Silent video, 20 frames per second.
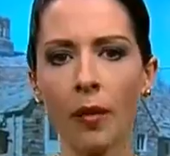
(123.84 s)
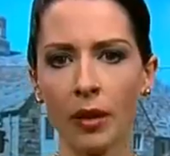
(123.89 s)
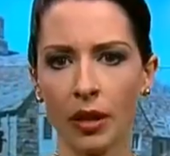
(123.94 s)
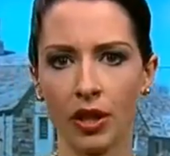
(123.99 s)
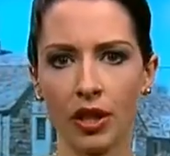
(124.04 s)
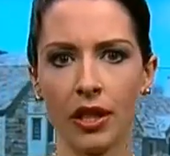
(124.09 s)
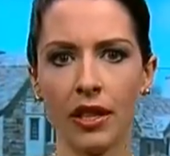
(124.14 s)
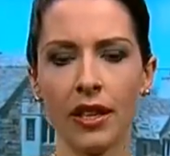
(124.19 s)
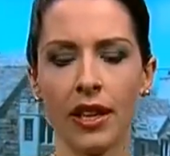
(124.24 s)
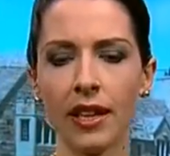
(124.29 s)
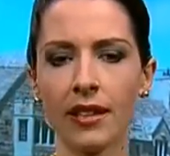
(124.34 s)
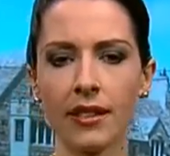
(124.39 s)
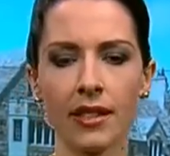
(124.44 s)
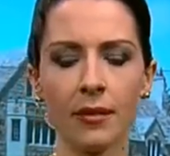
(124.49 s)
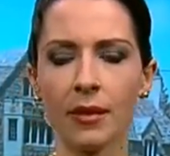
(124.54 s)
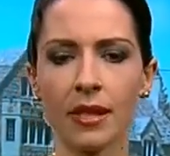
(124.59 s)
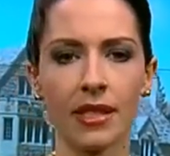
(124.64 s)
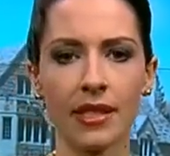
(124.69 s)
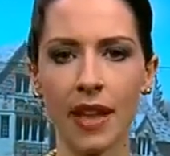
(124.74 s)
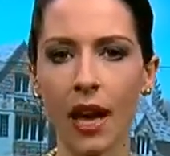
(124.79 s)
machine against
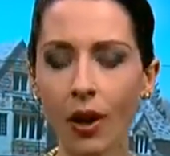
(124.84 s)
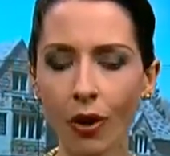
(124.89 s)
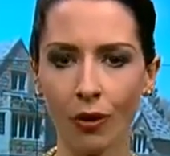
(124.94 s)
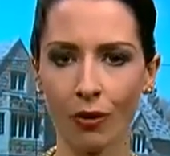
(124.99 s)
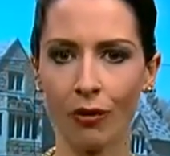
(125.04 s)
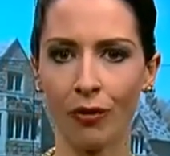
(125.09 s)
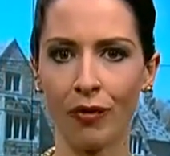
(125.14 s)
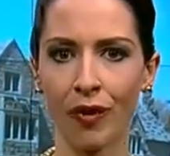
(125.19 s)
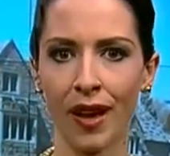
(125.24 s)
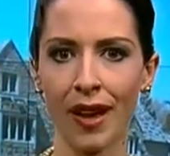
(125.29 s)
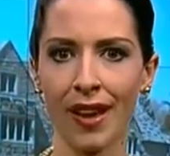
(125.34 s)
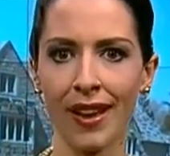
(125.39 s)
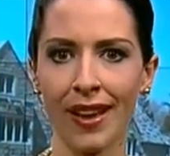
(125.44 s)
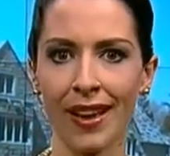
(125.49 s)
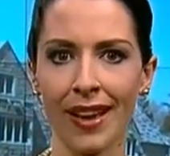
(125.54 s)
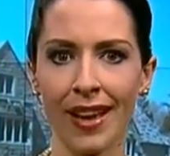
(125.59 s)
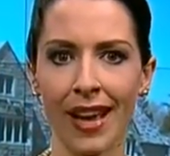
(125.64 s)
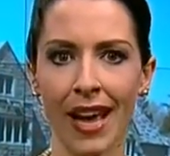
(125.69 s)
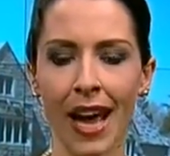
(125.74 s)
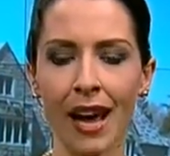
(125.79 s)
himself.
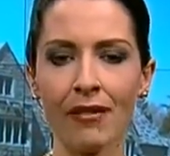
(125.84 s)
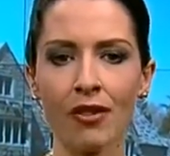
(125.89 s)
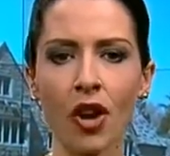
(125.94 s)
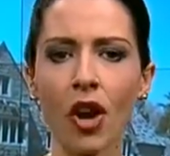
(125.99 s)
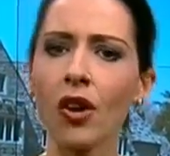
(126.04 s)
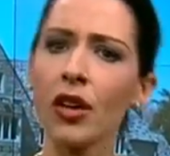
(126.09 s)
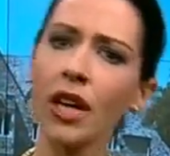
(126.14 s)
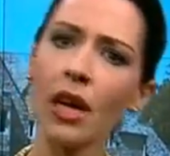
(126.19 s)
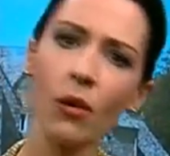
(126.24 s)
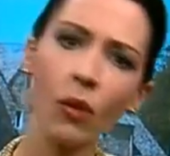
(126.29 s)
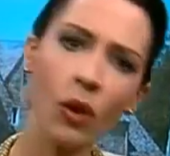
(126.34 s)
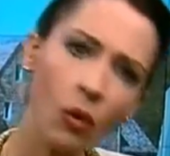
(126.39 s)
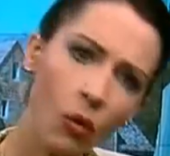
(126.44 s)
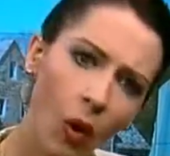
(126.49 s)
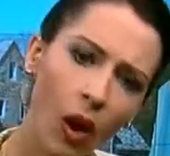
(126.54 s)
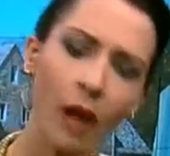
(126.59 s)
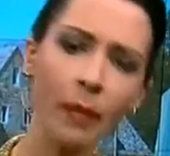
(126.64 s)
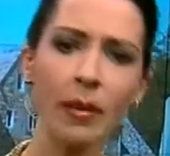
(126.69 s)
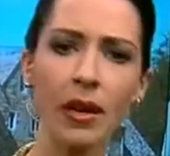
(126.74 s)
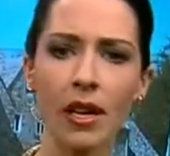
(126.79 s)
After all, he wouldn't
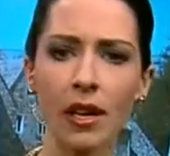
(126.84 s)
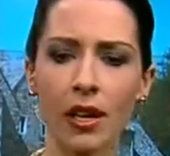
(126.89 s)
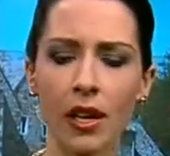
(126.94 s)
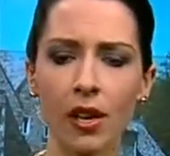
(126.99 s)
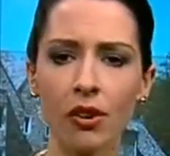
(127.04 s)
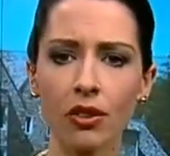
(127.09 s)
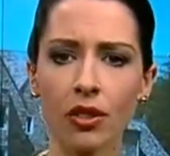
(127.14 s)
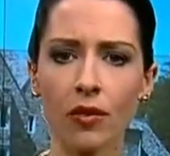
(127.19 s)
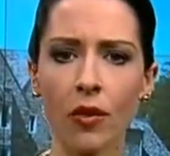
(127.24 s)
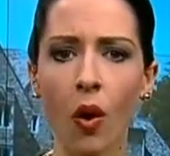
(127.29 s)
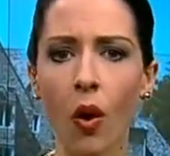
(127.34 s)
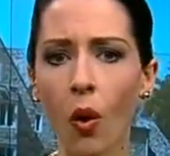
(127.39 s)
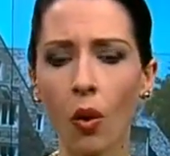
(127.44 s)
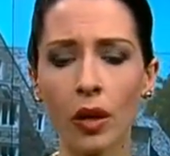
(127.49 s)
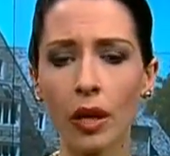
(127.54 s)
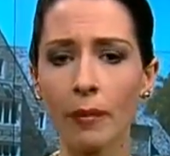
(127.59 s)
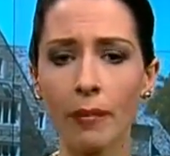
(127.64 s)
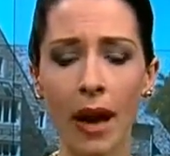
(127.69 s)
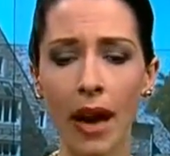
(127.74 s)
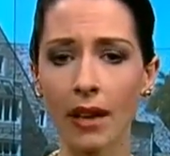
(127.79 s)
want to be accused of
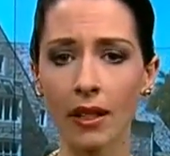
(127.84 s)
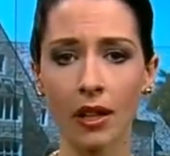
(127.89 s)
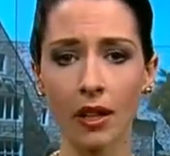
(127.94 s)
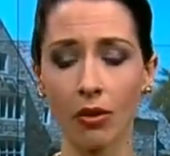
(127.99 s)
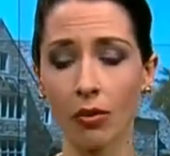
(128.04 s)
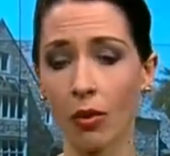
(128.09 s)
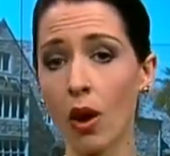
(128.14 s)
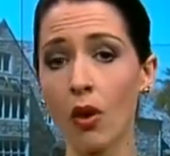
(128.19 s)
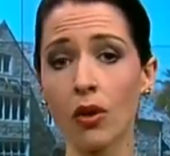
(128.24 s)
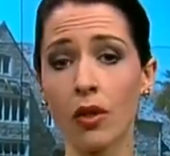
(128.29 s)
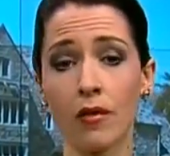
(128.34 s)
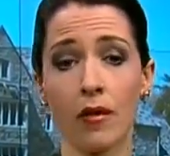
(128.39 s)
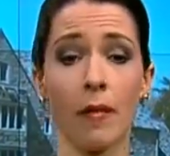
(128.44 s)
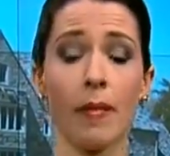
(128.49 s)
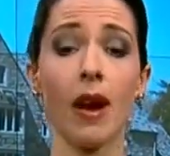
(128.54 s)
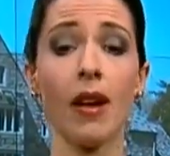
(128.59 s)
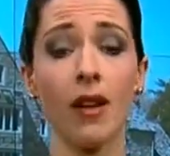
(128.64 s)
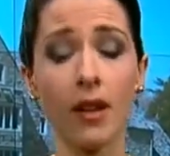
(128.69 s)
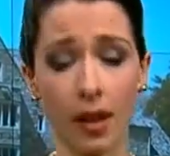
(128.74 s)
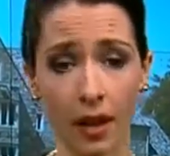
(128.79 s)
holding back the growth of
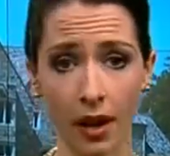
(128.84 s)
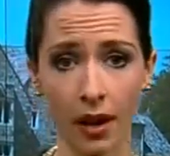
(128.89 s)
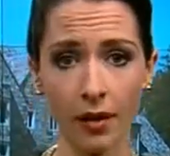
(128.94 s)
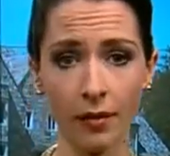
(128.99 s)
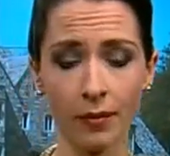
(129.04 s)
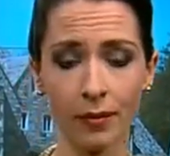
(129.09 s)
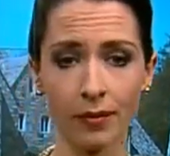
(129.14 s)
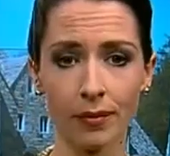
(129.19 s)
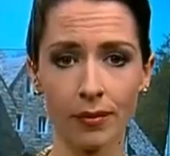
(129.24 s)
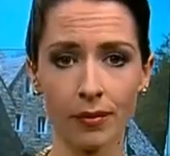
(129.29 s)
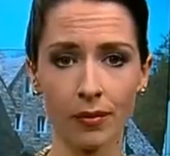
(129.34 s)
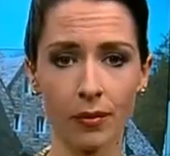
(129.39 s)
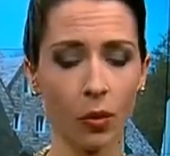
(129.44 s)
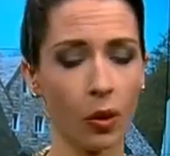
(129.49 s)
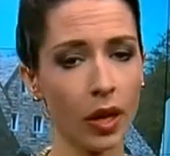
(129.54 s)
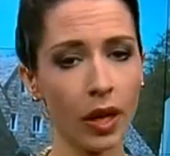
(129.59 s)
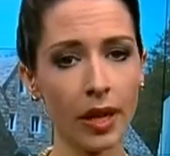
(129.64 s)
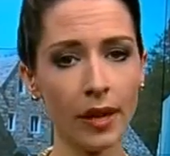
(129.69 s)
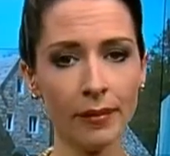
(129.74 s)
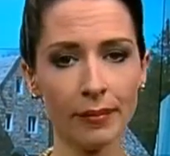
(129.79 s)
America,
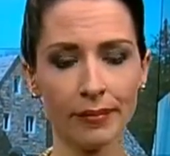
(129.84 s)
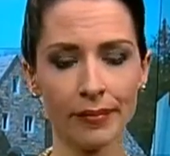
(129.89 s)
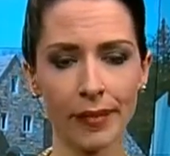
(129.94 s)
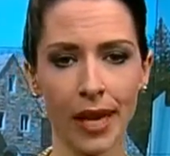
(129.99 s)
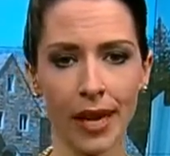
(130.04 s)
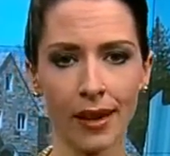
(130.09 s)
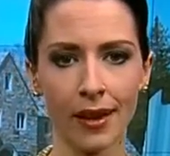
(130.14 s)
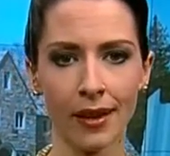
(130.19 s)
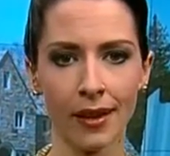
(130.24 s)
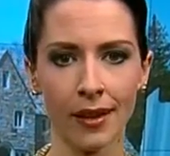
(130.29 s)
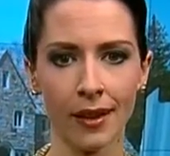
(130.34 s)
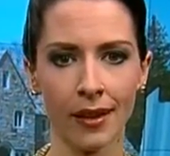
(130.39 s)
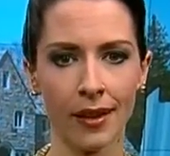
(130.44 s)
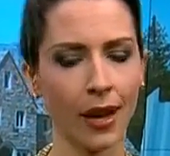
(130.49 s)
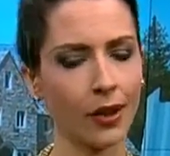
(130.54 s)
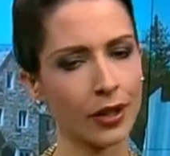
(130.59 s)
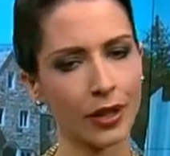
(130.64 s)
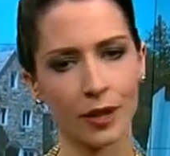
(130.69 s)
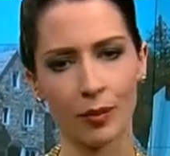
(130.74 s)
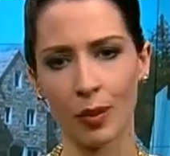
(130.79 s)
would he?
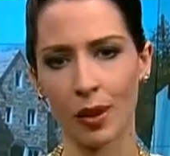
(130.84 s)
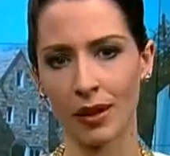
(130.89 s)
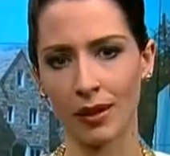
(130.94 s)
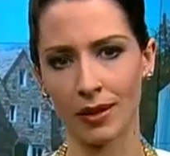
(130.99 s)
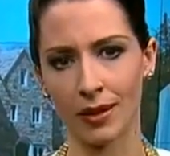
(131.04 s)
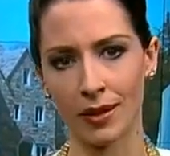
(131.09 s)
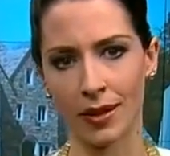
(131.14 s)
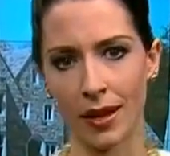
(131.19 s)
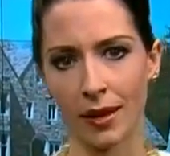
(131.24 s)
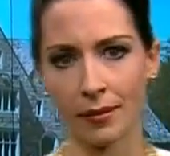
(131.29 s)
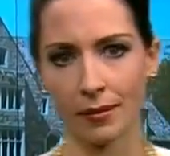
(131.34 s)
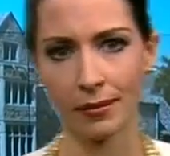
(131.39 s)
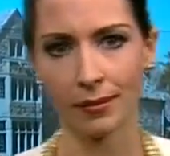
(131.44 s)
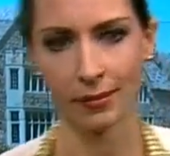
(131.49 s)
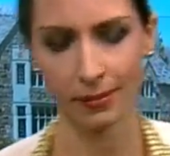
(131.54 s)
Now let's break the set.